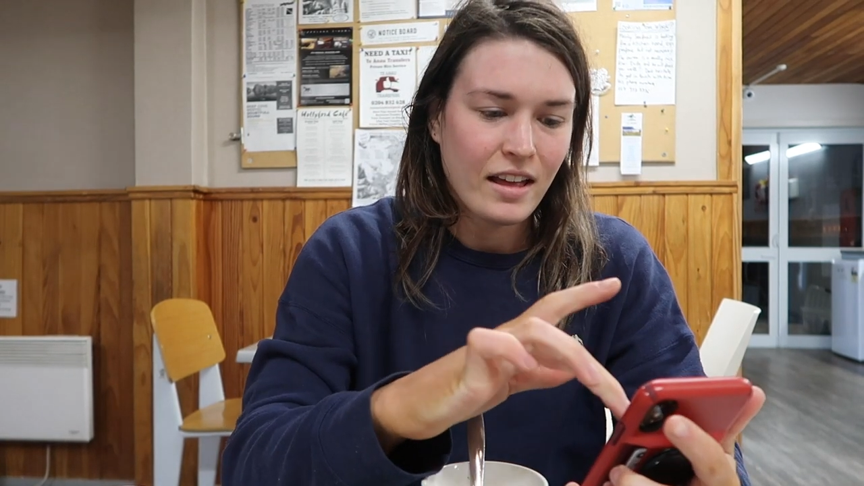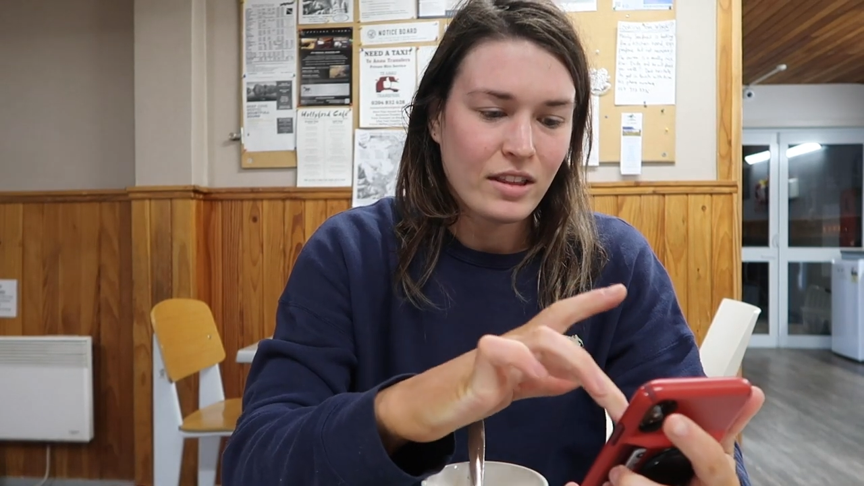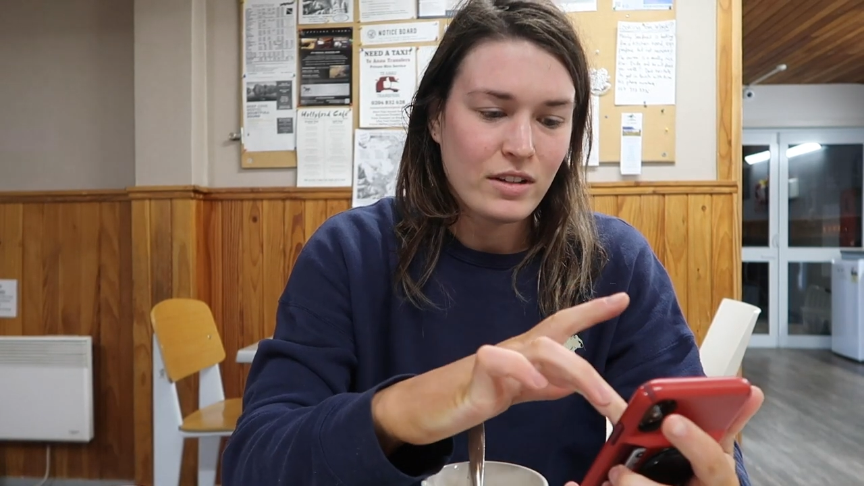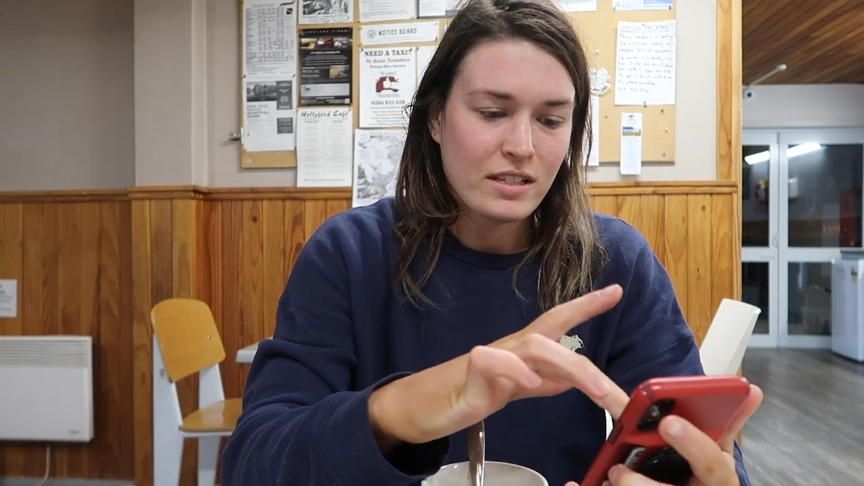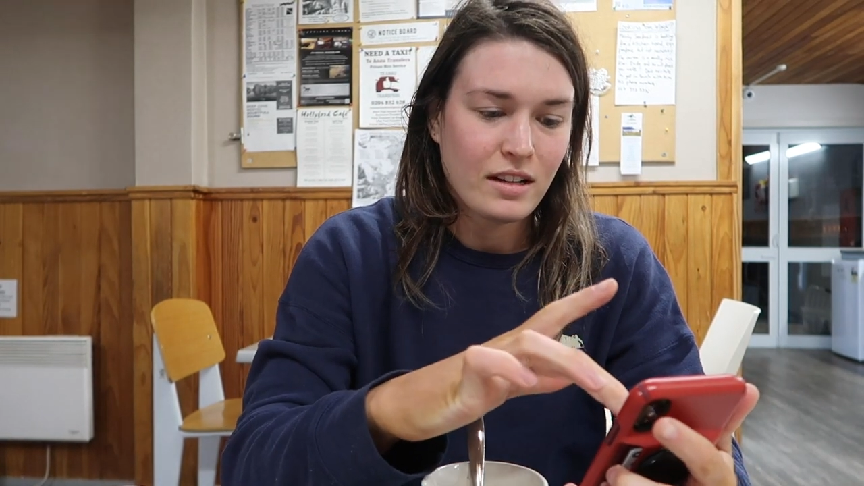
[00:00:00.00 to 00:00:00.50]
And
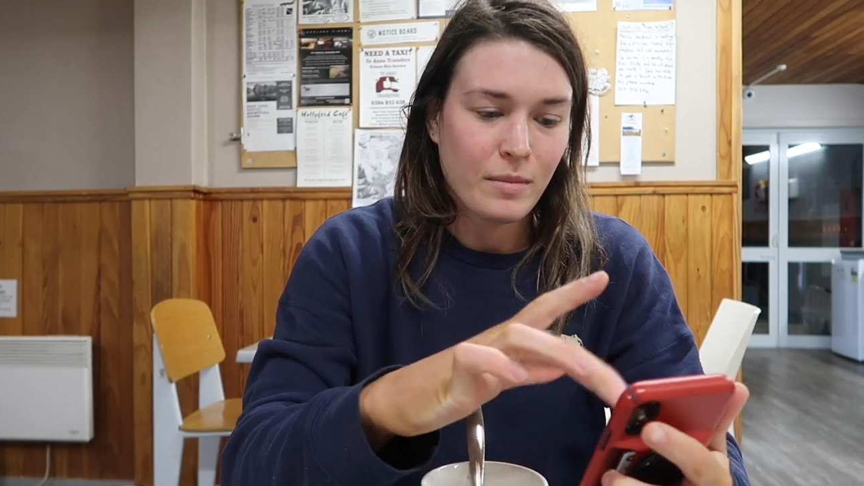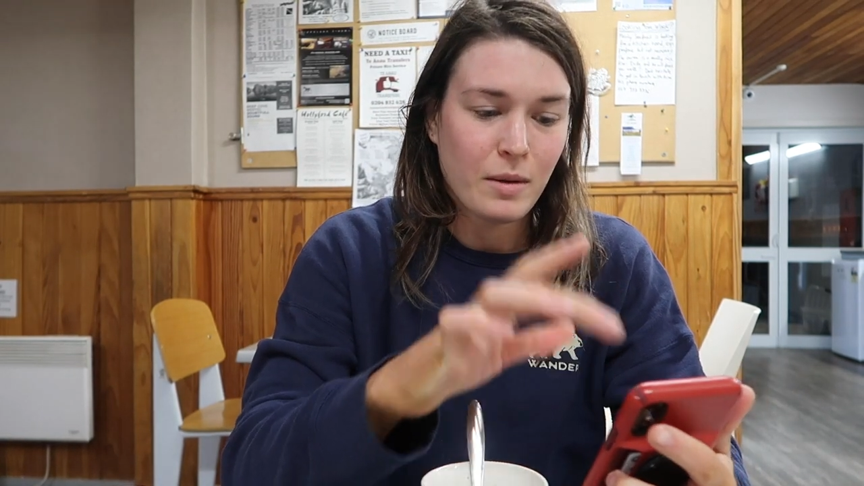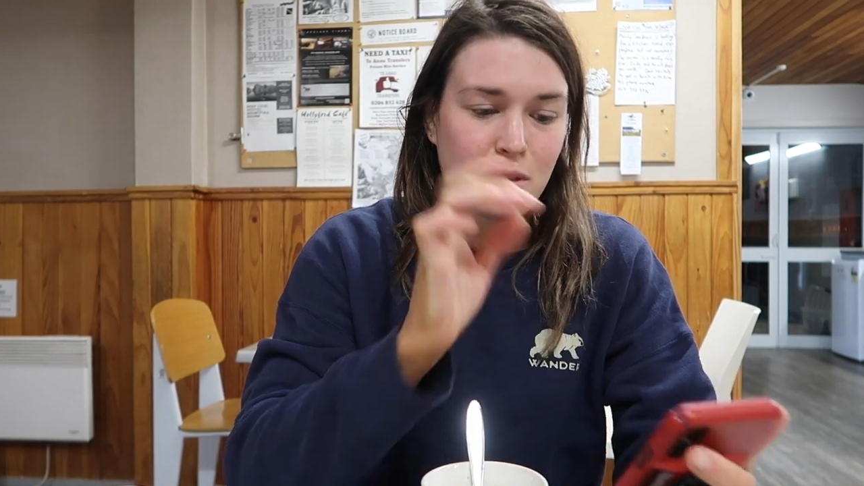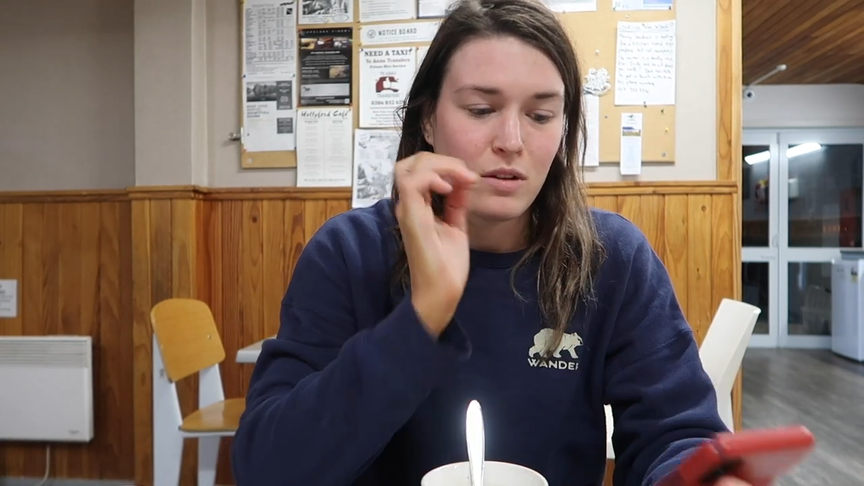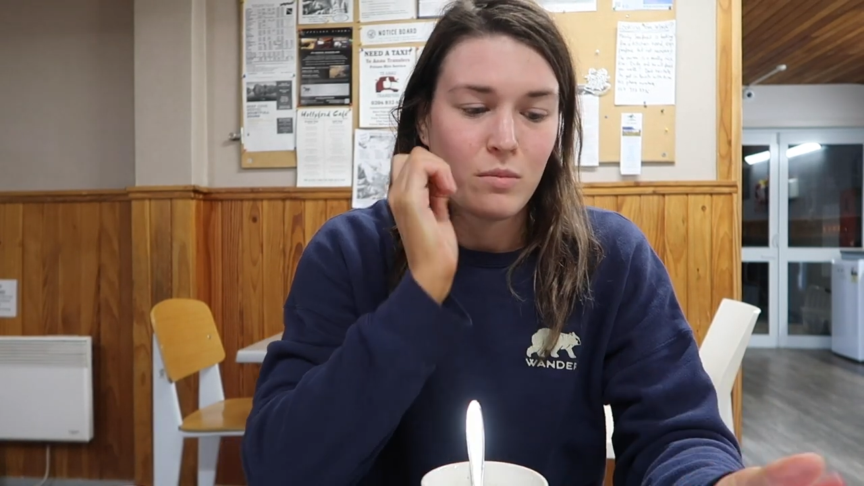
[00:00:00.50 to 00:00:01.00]
the reason I'm
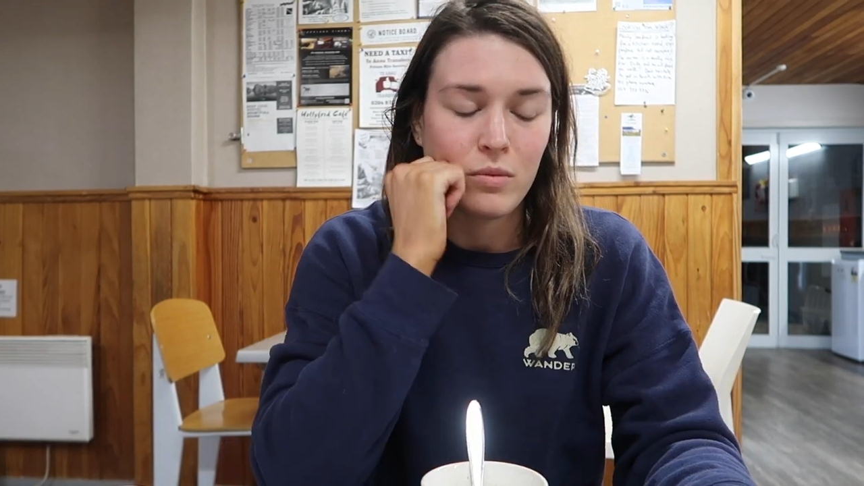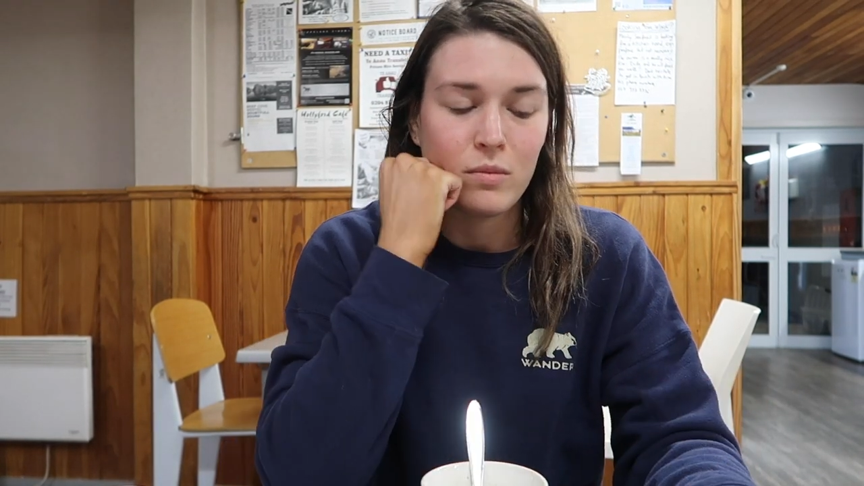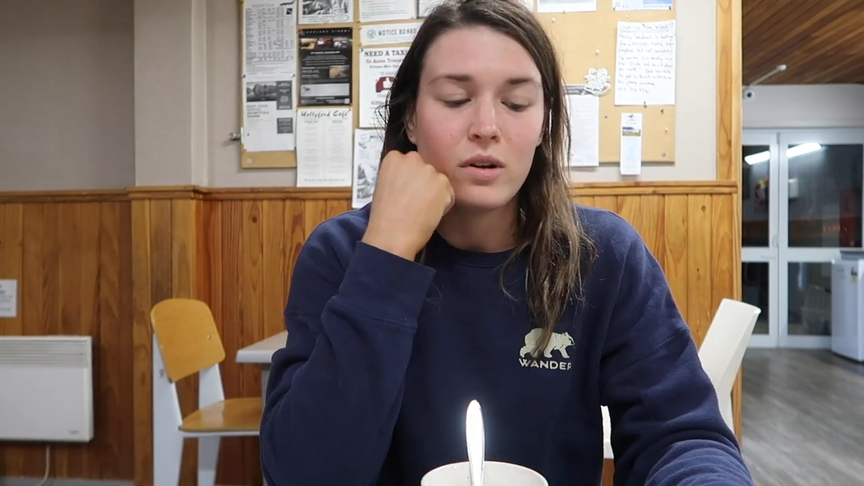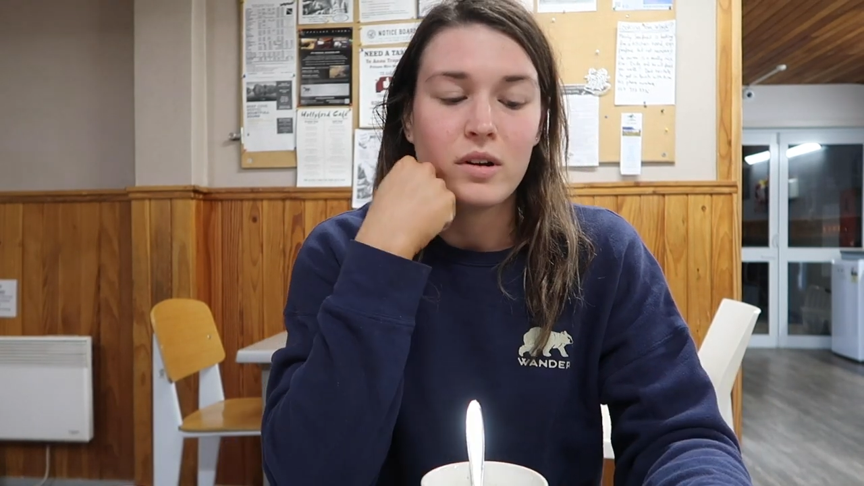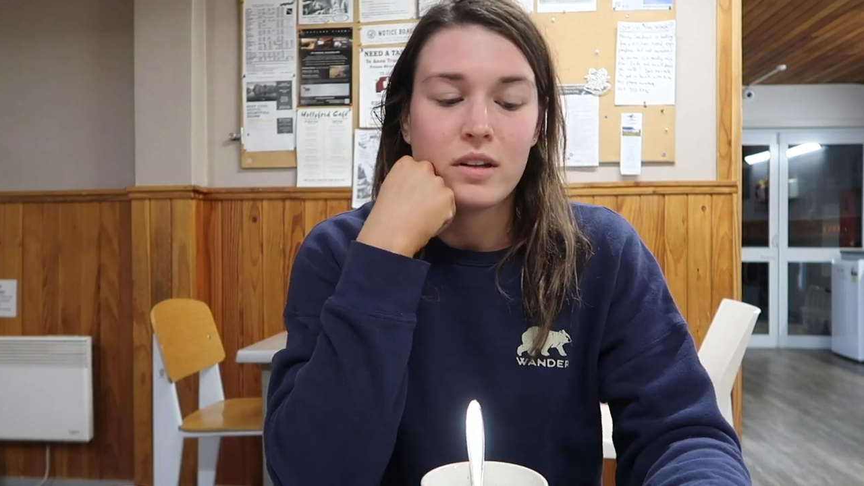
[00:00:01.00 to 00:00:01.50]
up so
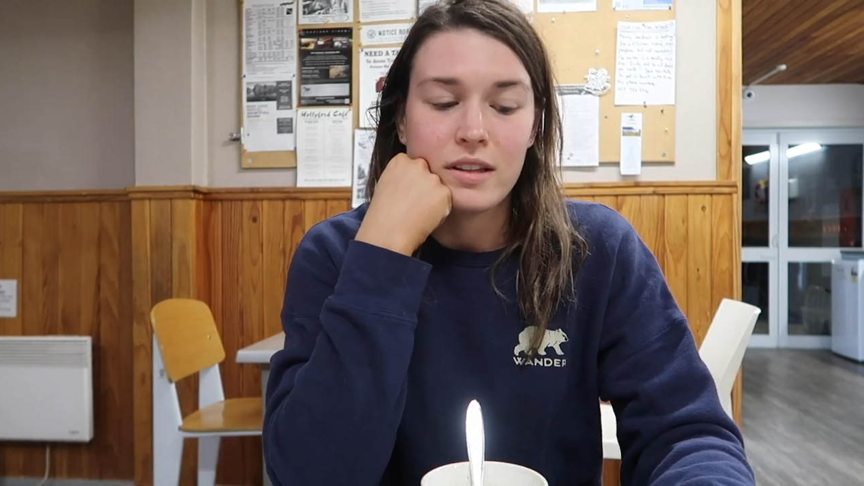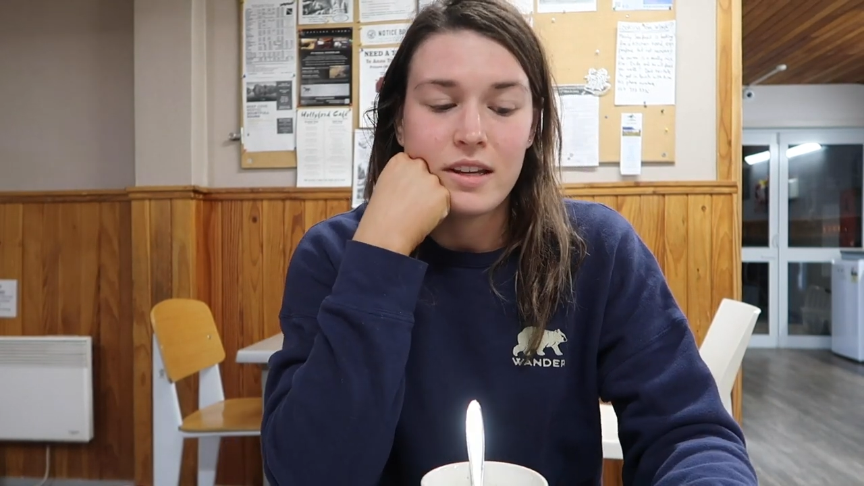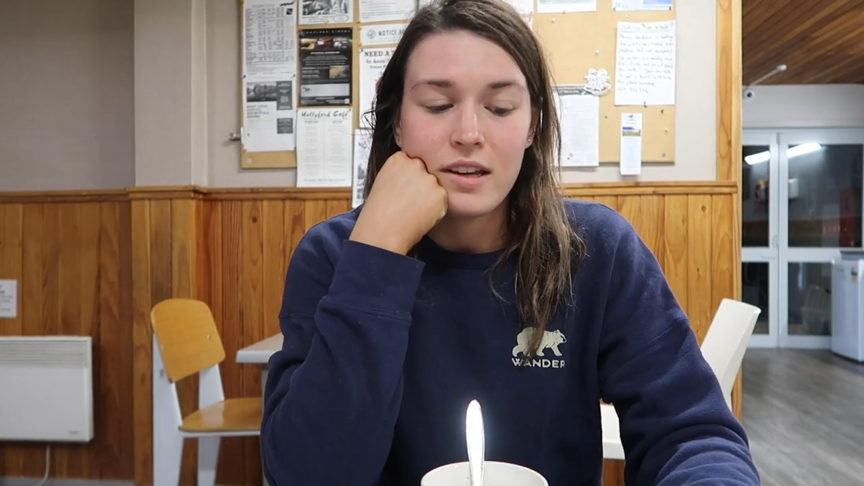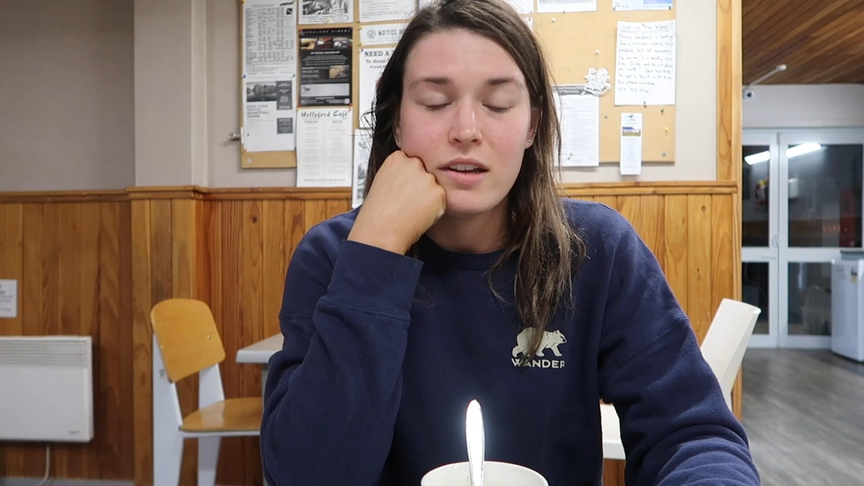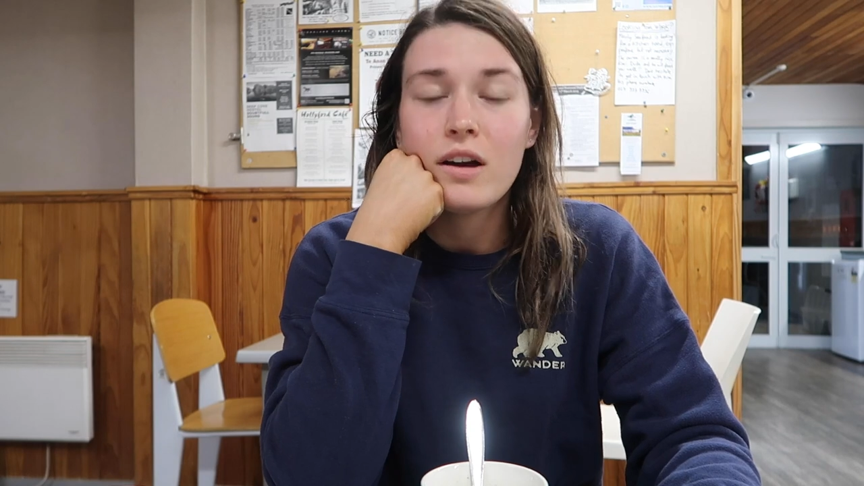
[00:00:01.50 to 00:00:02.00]
early,